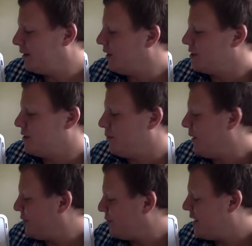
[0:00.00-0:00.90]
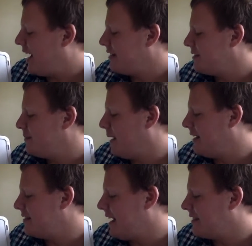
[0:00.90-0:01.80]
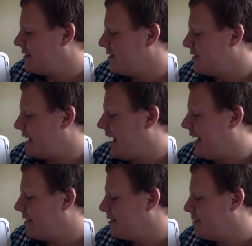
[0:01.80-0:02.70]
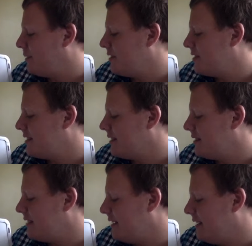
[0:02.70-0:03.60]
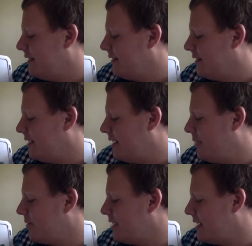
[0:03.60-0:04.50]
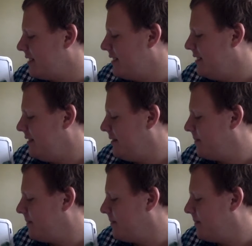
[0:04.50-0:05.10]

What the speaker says: Good. So we have 3x minus x is just x plus 16 equals 19.